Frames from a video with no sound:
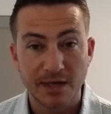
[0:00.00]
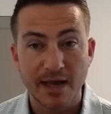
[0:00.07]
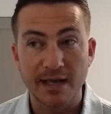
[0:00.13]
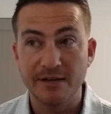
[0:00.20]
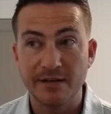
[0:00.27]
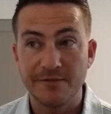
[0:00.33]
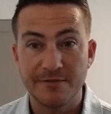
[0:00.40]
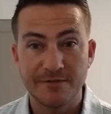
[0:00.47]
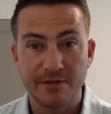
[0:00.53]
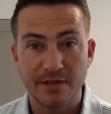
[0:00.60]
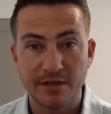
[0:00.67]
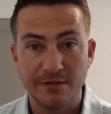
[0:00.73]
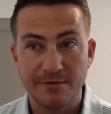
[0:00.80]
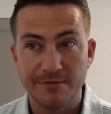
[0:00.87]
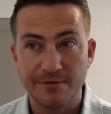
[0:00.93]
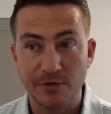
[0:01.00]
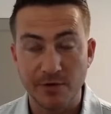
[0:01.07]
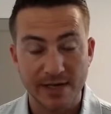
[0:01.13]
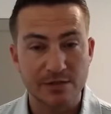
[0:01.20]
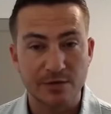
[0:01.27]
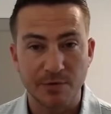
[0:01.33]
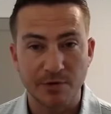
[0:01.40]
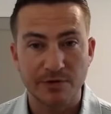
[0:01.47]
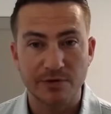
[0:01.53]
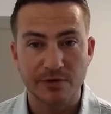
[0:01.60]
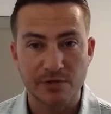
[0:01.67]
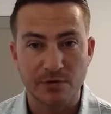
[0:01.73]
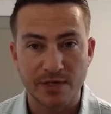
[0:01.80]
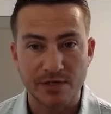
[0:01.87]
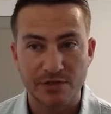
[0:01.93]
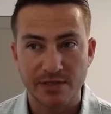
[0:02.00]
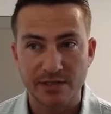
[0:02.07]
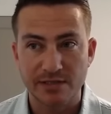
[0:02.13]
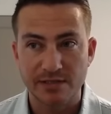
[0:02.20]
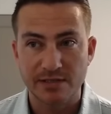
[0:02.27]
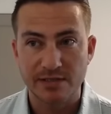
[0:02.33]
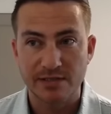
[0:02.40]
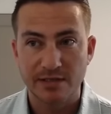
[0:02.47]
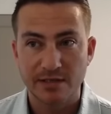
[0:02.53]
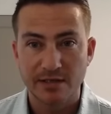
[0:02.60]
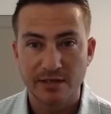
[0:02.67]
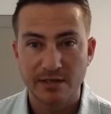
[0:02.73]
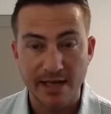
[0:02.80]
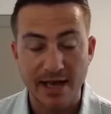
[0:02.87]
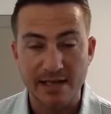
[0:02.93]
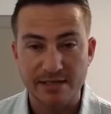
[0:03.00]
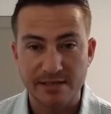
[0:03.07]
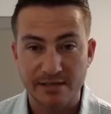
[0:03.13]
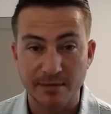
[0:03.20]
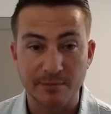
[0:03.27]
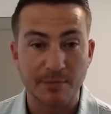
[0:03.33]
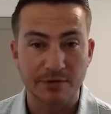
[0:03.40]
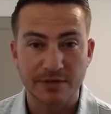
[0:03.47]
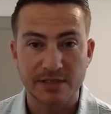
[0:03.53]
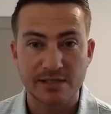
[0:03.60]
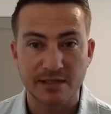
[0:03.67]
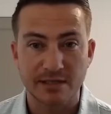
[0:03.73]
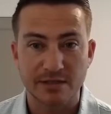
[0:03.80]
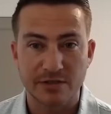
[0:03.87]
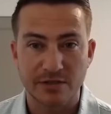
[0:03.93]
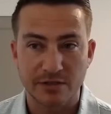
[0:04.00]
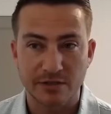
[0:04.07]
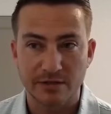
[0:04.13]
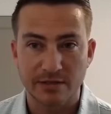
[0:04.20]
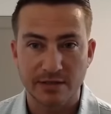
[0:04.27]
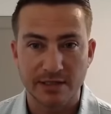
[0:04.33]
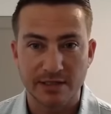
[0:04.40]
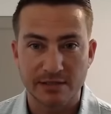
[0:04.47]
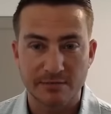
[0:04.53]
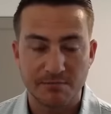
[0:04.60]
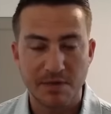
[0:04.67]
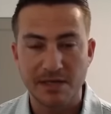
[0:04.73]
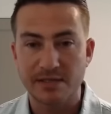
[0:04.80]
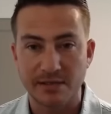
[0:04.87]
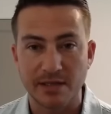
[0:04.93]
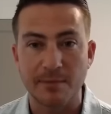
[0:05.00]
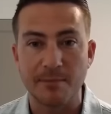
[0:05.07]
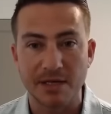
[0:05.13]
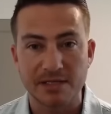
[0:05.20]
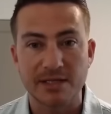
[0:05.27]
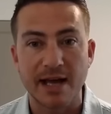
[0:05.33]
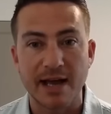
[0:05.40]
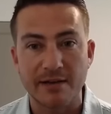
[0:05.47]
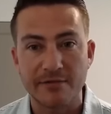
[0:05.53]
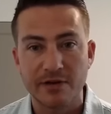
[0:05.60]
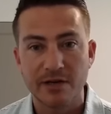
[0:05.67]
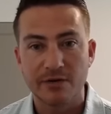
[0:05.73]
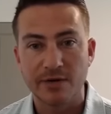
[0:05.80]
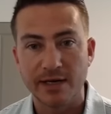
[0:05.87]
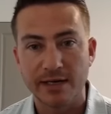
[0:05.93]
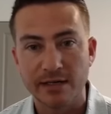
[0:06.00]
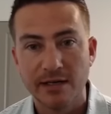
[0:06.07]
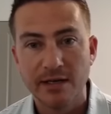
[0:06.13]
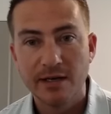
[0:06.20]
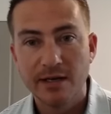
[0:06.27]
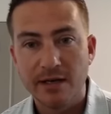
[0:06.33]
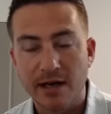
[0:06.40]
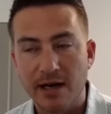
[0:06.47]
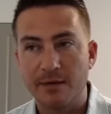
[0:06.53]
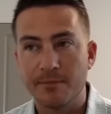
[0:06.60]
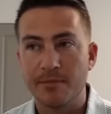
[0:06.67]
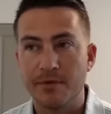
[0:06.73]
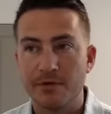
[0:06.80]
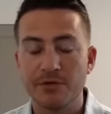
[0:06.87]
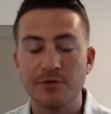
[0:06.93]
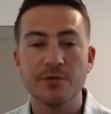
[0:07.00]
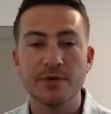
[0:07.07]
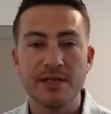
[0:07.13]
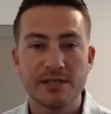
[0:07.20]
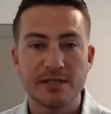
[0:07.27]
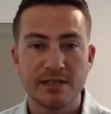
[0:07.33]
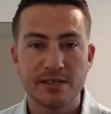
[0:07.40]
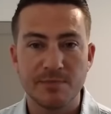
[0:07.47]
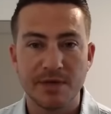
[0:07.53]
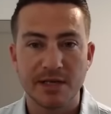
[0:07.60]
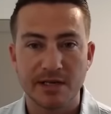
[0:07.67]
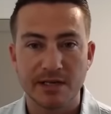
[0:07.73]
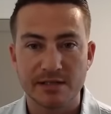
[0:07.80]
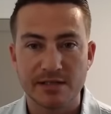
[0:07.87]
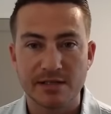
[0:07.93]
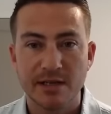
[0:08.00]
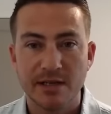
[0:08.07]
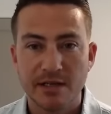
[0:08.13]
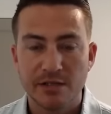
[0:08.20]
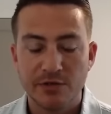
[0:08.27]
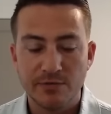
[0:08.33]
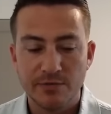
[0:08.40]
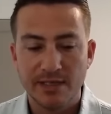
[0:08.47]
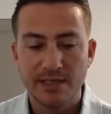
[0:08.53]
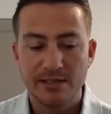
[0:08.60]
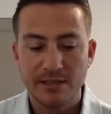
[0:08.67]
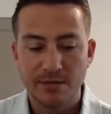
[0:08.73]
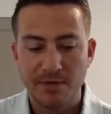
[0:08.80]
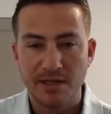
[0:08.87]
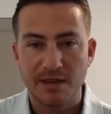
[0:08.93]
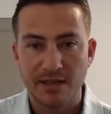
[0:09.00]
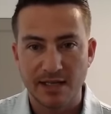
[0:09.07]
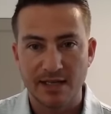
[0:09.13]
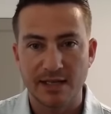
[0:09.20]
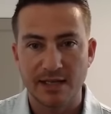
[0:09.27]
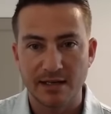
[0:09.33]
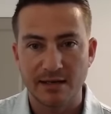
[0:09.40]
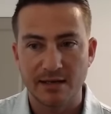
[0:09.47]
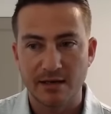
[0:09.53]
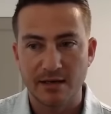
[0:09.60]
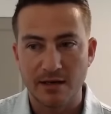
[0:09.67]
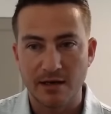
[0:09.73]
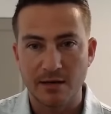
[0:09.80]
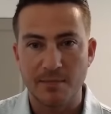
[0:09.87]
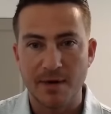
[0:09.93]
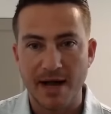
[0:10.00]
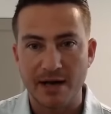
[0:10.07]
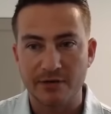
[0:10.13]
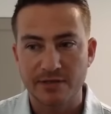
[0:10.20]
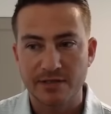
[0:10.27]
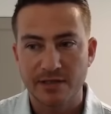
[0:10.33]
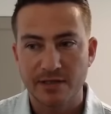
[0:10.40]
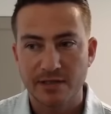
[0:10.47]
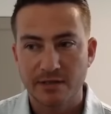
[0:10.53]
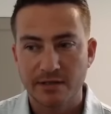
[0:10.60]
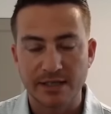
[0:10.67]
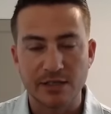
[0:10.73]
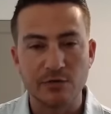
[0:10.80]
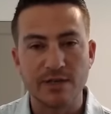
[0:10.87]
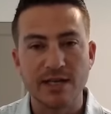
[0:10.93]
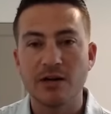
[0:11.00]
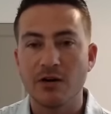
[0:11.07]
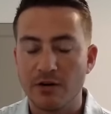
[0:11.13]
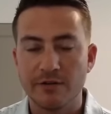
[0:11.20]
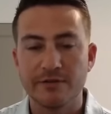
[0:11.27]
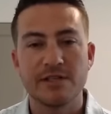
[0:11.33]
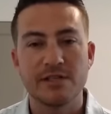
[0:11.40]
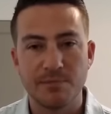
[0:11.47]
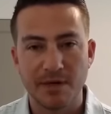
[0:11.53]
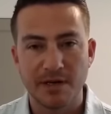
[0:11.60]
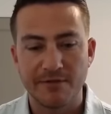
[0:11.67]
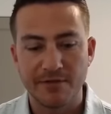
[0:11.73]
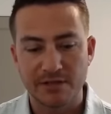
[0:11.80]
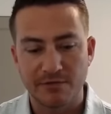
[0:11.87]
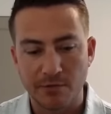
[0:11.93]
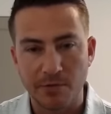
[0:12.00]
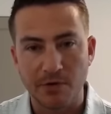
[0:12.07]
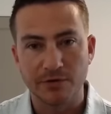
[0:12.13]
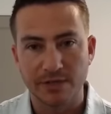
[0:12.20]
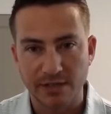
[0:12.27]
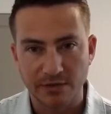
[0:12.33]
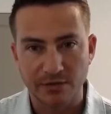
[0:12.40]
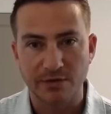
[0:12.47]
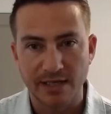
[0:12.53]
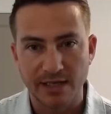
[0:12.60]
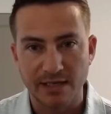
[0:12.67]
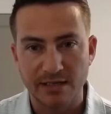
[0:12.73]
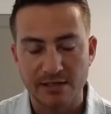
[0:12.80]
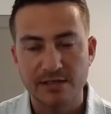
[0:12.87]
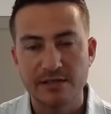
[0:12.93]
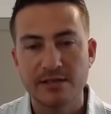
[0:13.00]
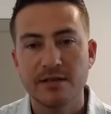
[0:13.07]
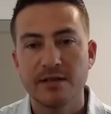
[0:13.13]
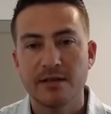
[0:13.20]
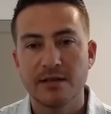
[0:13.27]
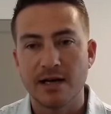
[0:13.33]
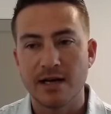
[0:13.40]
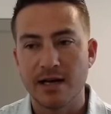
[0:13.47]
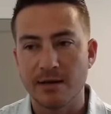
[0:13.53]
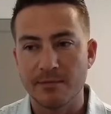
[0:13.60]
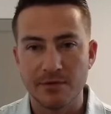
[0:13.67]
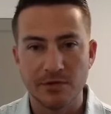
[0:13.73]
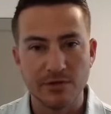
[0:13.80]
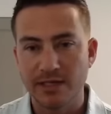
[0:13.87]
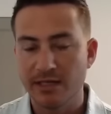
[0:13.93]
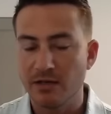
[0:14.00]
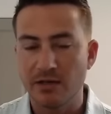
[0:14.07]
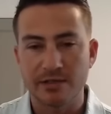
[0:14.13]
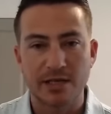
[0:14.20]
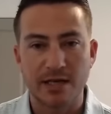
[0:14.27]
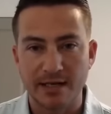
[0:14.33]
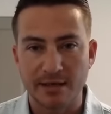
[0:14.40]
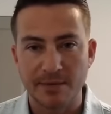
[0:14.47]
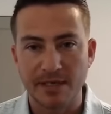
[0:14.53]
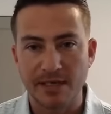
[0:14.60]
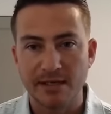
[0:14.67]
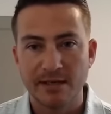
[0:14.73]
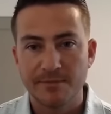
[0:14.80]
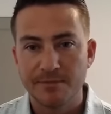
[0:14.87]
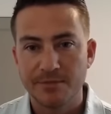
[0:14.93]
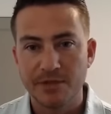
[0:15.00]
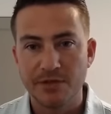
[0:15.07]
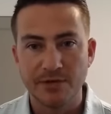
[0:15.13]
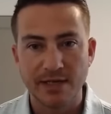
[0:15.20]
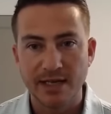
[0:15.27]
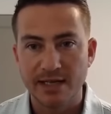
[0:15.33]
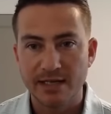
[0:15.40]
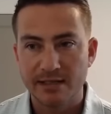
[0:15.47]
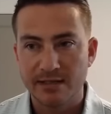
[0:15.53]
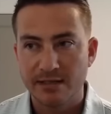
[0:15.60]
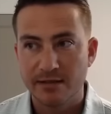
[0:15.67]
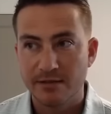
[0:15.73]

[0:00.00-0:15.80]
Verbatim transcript: And if you answer both of those questions yes, then multi-signature is basically a must-have, right? The reason is because you need to be thinking about, like, you get all of these benefits from holding your own keys. You get autonomy, you get